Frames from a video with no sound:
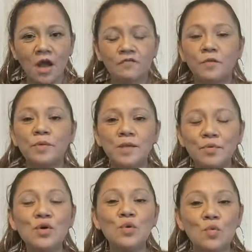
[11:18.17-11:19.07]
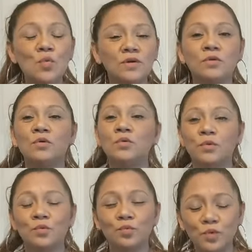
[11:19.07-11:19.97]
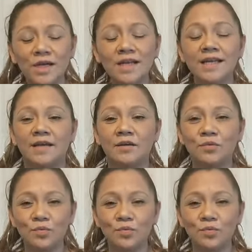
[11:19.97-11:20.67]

For people who, who are really,